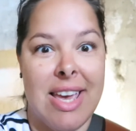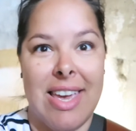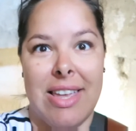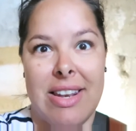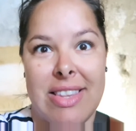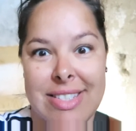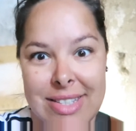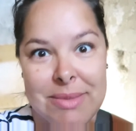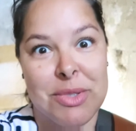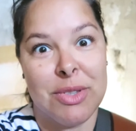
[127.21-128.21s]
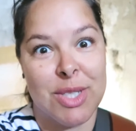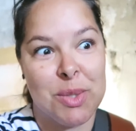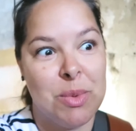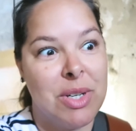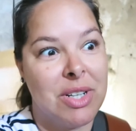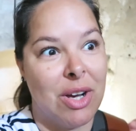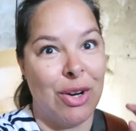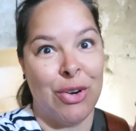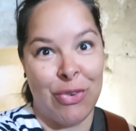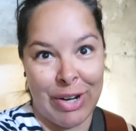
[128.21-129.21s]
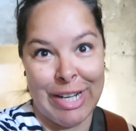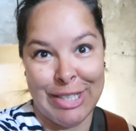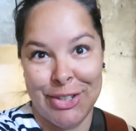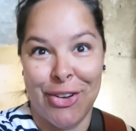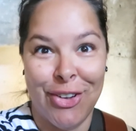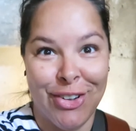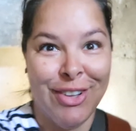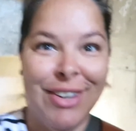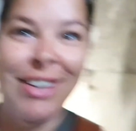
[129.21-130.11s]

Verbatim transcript: And the steps on this one are really tall.